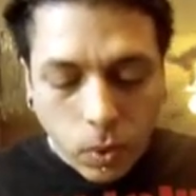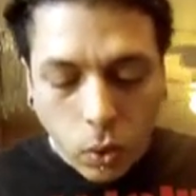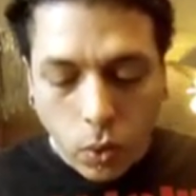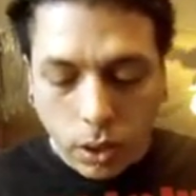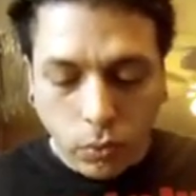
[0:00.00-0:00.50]

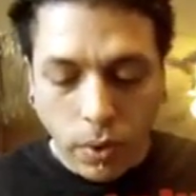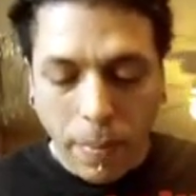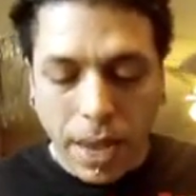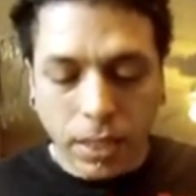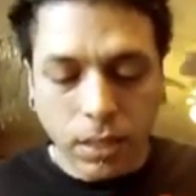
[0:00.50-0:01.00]
what
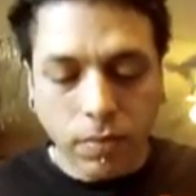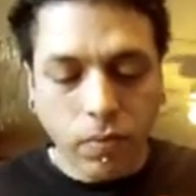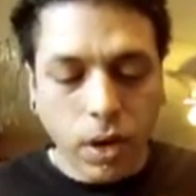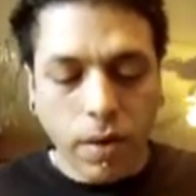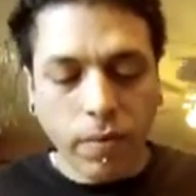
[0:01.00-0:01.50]
remains of
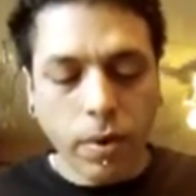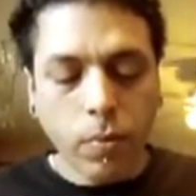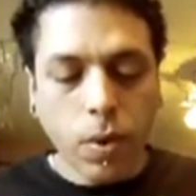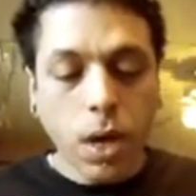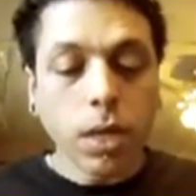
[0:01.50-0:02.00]
whatever it
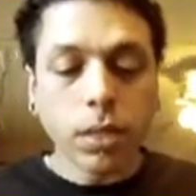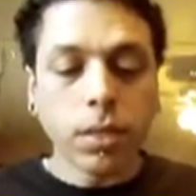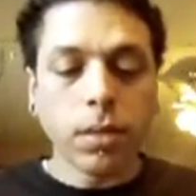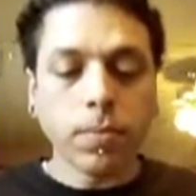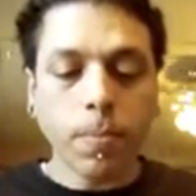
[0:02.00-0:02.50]

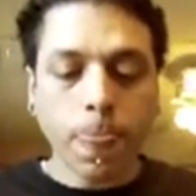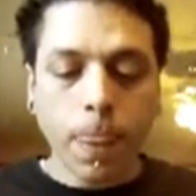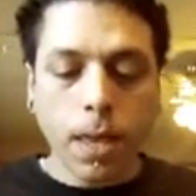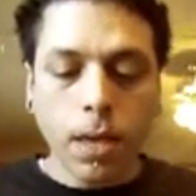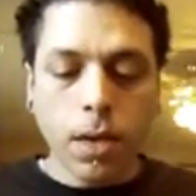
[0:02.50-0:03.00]
was.
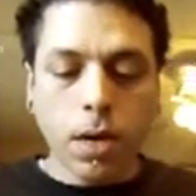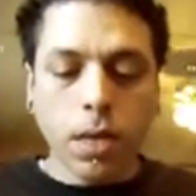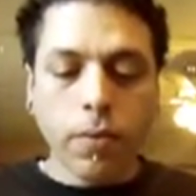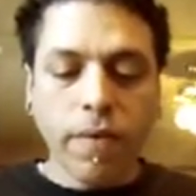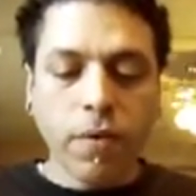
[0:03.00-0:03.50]
On
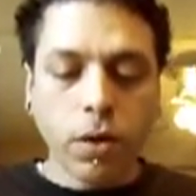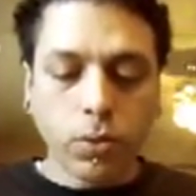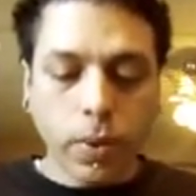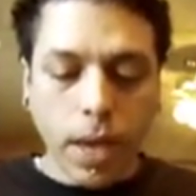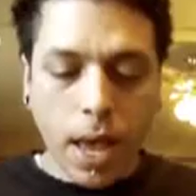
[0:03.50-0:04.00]
the reverse,
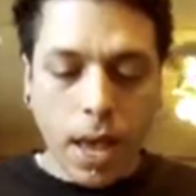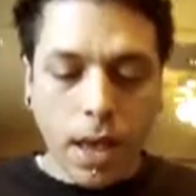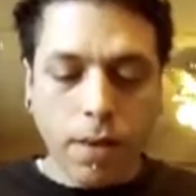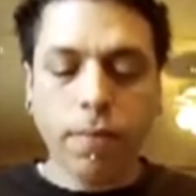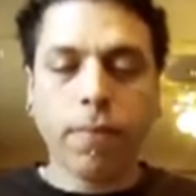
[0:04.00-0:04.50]
we
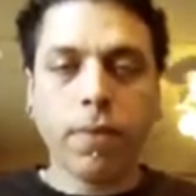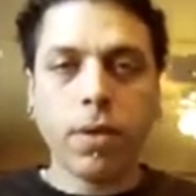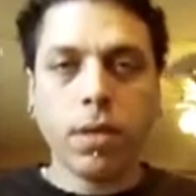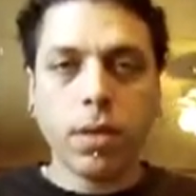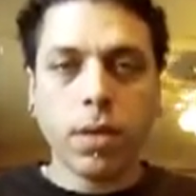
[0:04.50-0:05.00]
have
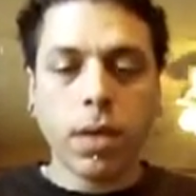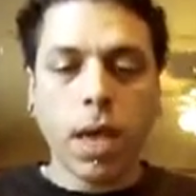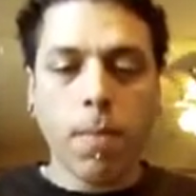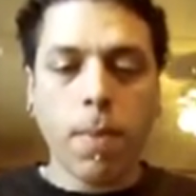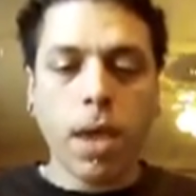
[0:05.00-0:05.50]

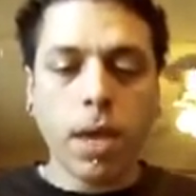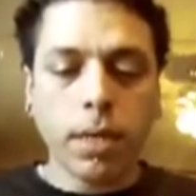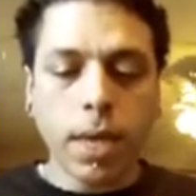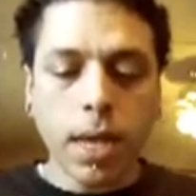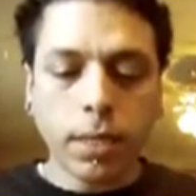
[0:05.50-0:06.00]
campaign
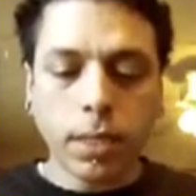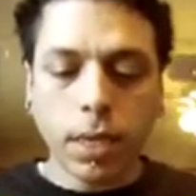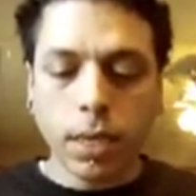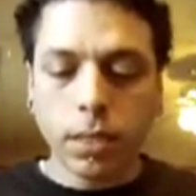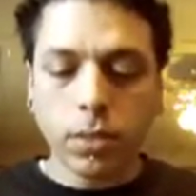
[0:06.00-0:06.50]

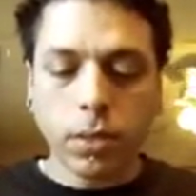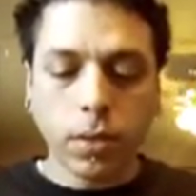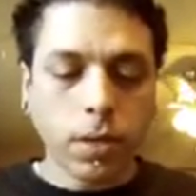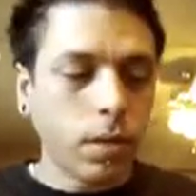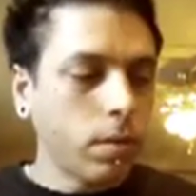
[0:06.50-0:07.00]
tenting, so you
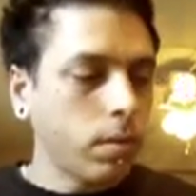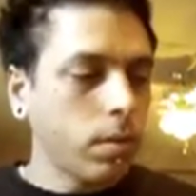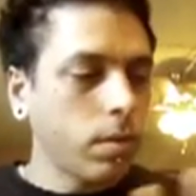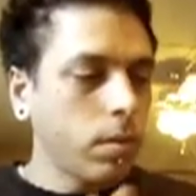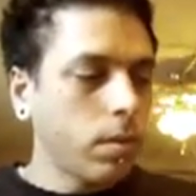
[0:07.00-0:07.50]
can
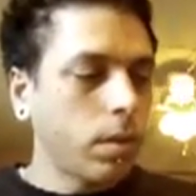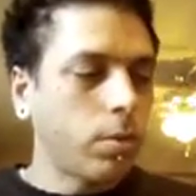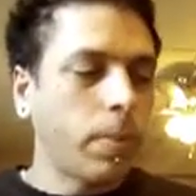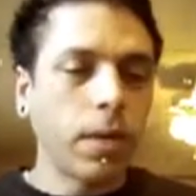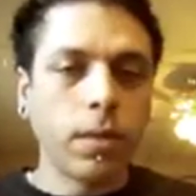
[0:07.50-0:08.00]

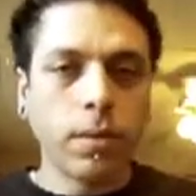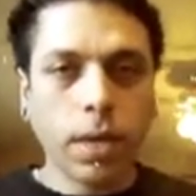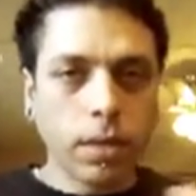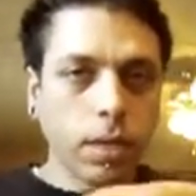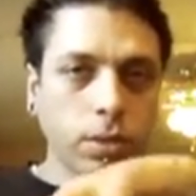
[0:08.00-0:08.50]

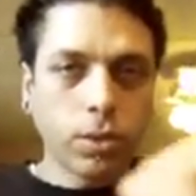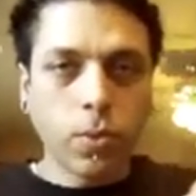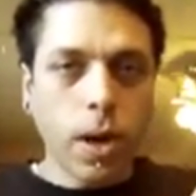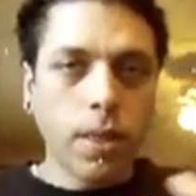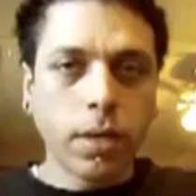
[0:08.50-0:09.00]

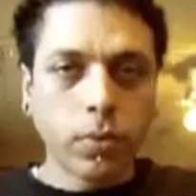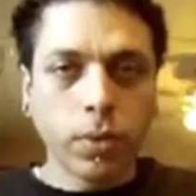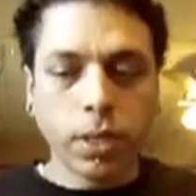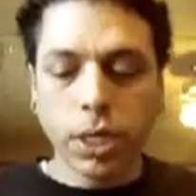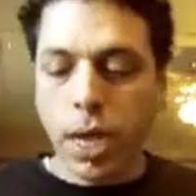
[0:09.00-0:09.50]
intertwine this with
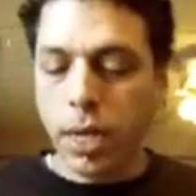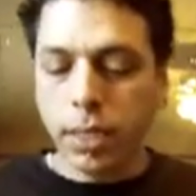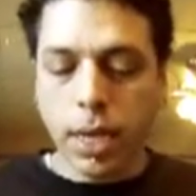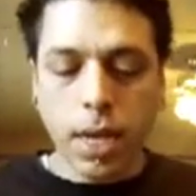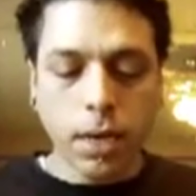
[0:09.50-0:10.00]
the giant
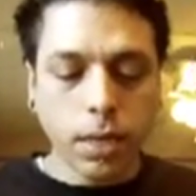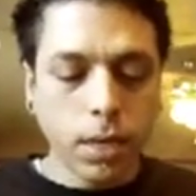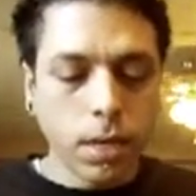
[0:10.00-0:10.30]
tent.